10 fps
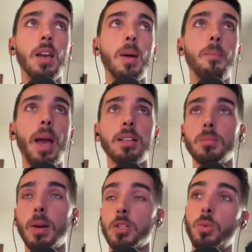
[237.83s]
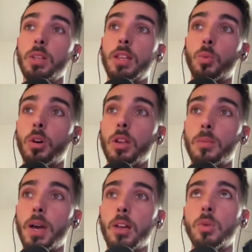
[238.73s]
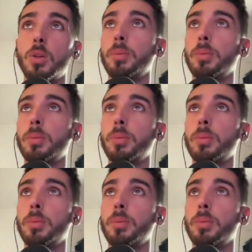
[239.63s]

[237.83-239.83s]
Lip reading: maximize really that word of mouth when people